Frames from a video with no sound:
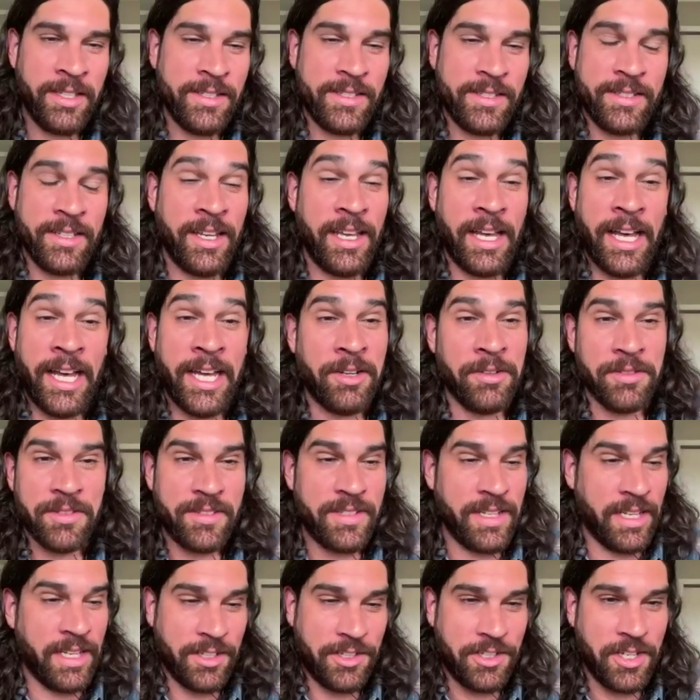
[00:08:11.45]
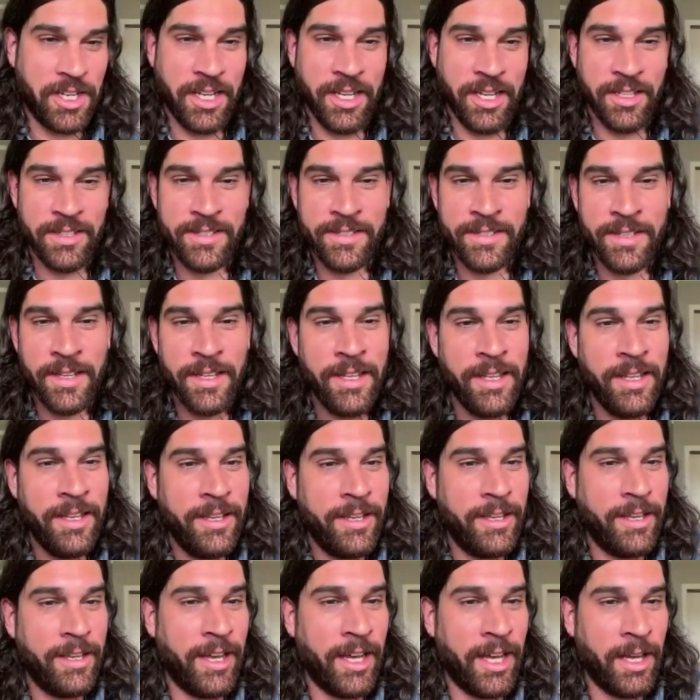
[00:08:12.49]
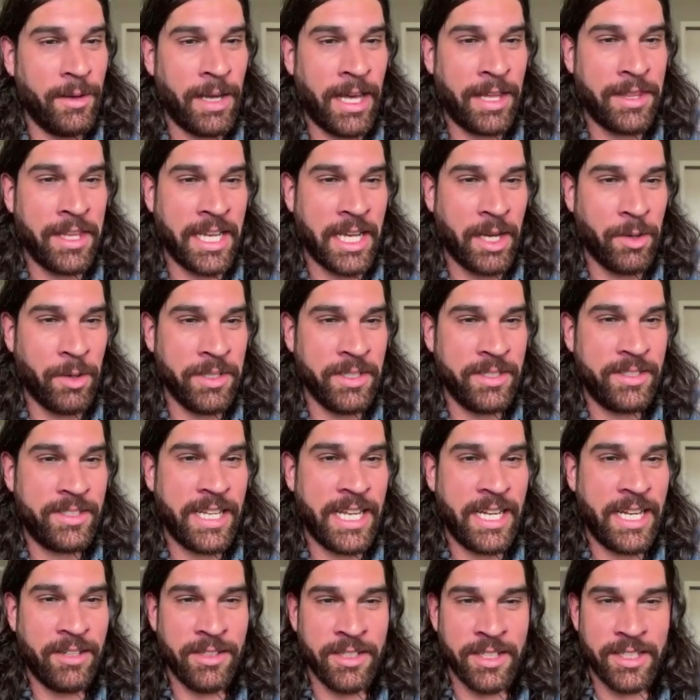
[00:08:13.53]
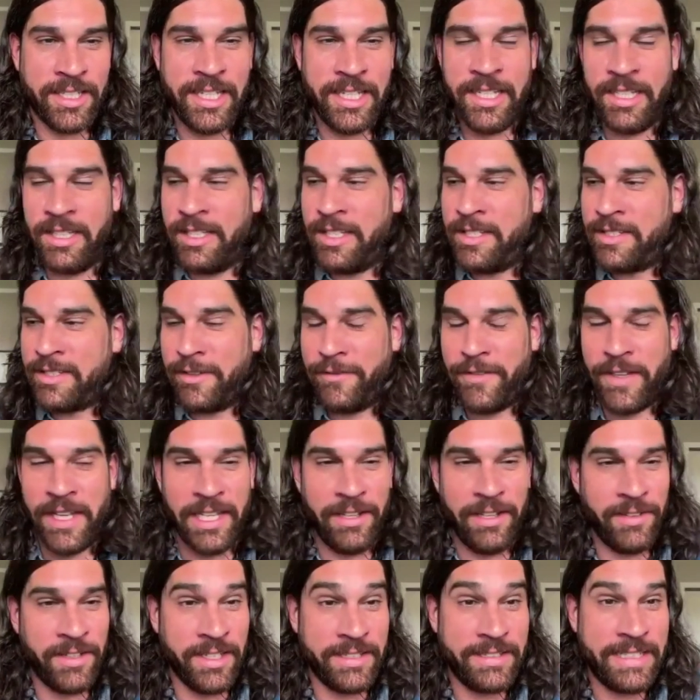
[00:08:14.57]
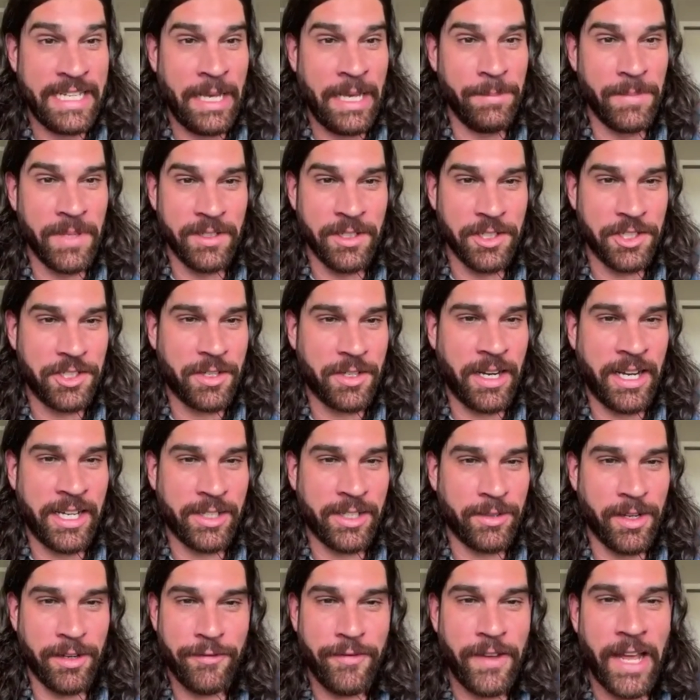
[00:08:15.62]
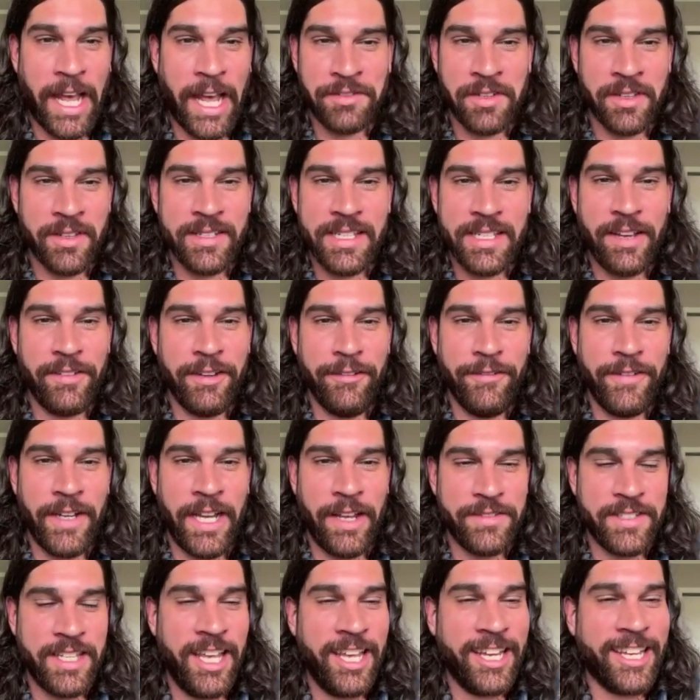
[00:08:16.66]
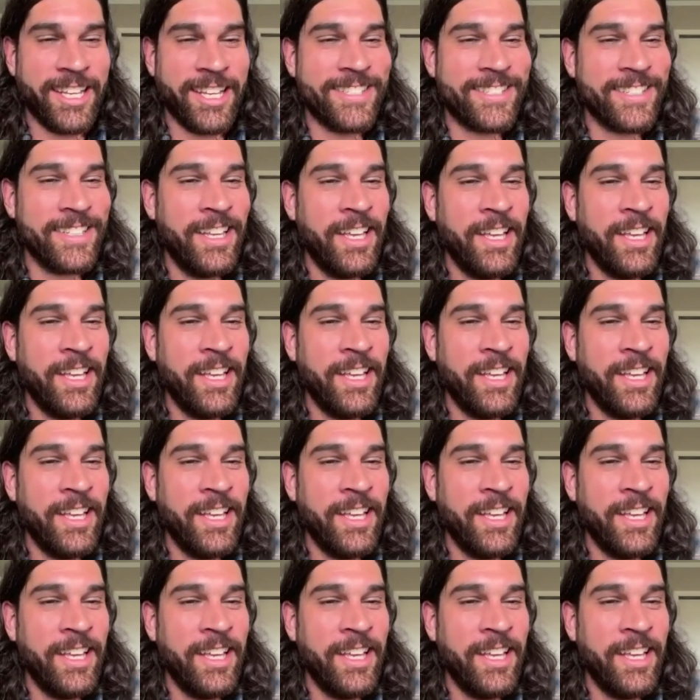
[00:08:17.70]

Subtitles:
and say I don't stand a chance. I think I would tear an Achilles if I even attempted to try to run faster than 75 seconds.